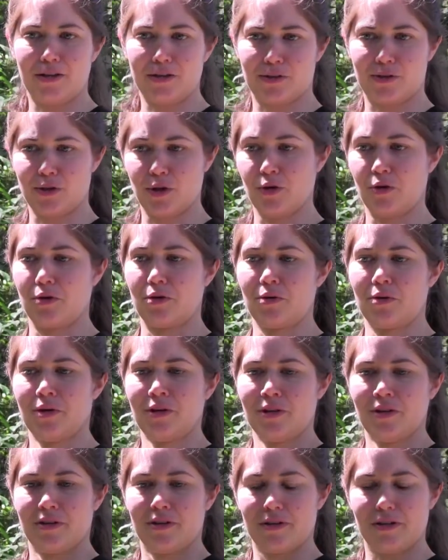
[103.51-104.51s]
So
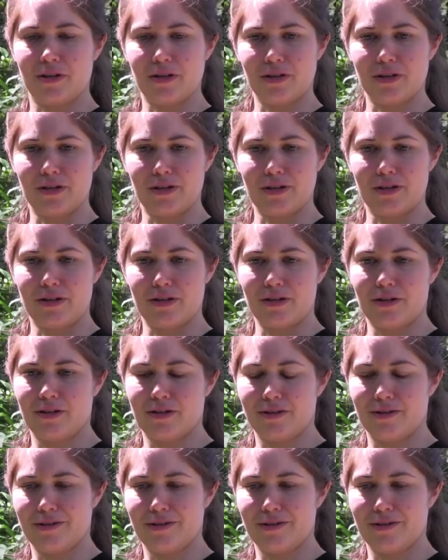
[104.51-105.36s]
the